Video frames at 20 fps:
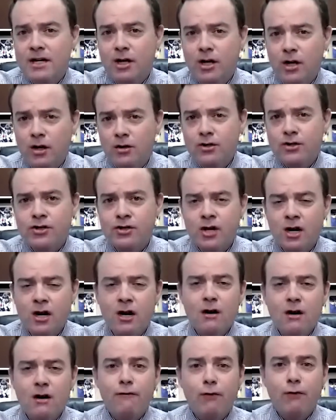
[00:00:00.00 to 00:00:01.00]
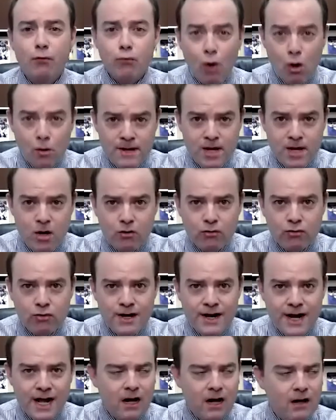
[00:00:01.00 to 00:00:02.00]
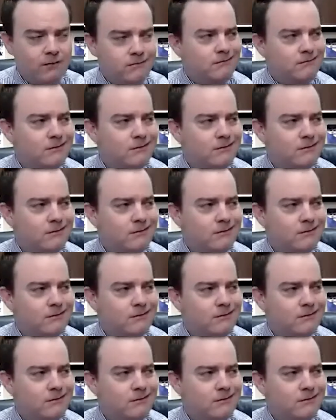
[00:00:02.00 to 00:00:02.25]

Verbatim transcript: coach for Romeo Crennel.